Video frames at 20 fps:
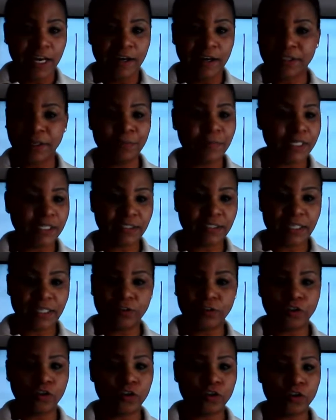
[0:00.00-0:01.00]
If somebody
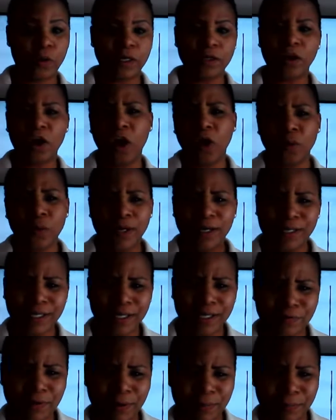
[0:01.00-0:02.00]
says, you know what, oh, we're
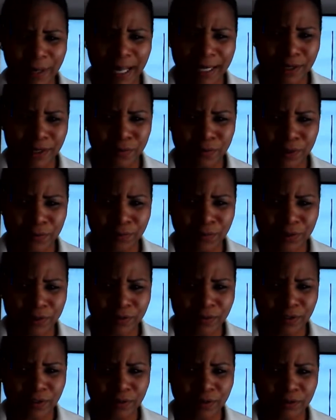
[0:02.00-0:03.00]
looking for a bilingual
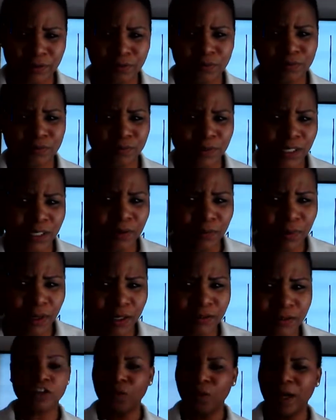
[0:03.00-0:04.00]
person, we really
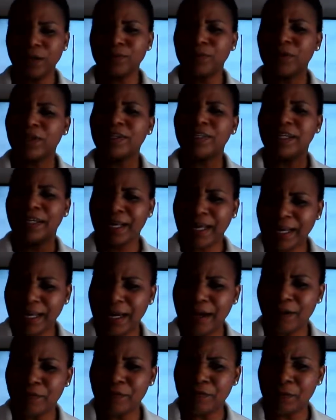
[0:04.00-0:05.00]
want, we're going to let
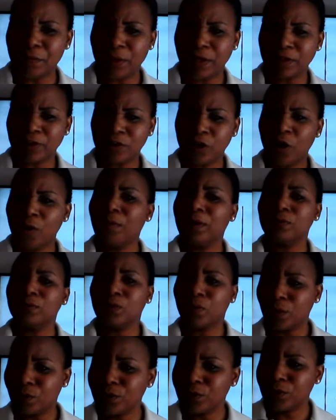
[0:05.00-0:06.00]
everyone go, but
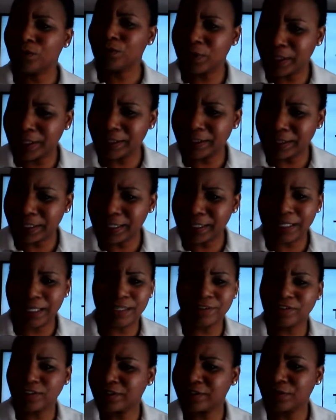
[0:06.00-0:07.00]
what we really need
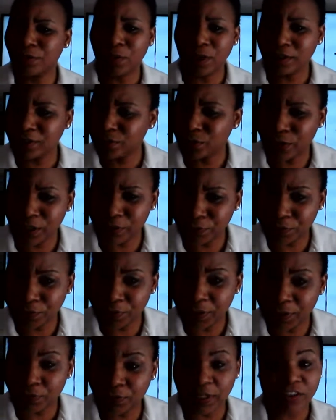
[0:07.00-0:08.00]
is just the ones who can
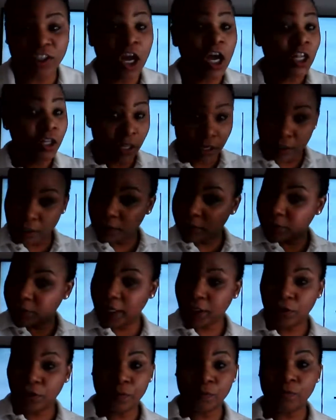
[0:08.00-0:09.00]
speak French. They're going to
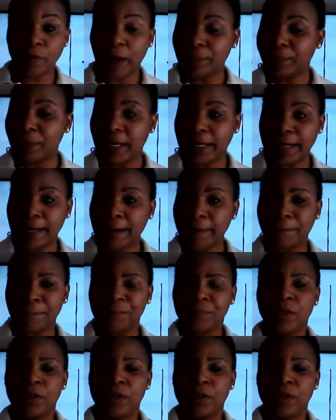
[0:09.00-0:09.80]
take you right back up.